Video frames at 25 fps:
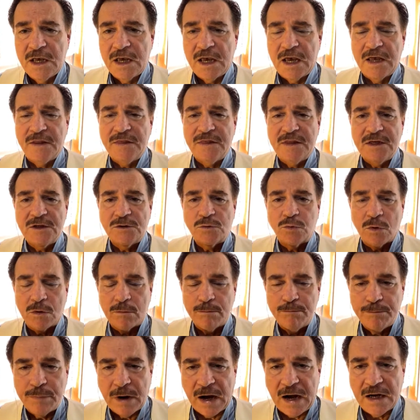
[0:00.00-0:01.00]
And these were
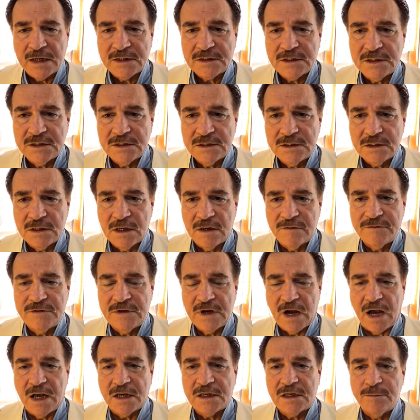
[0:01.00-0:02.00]
boxes of
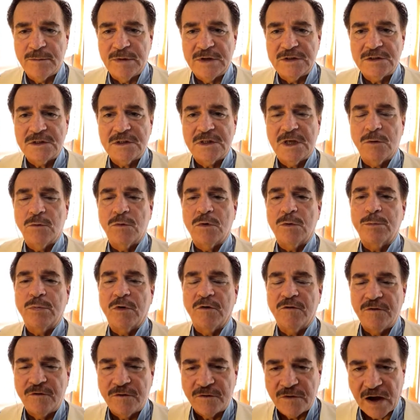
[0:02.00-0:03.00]
documents that were
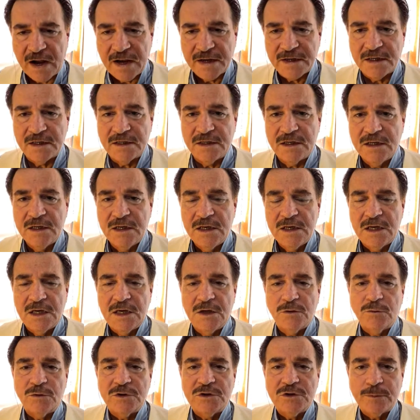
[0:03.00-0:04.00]
provided
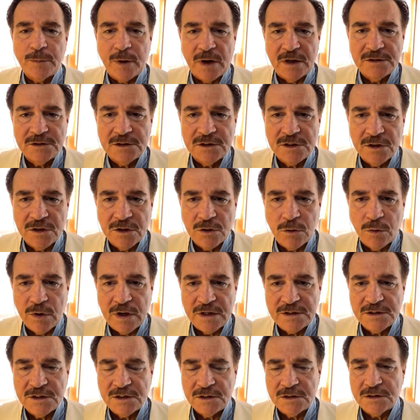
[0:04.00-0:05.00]
in response to the
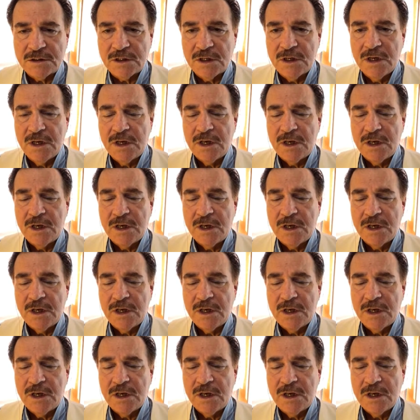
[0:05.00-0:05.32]
questions.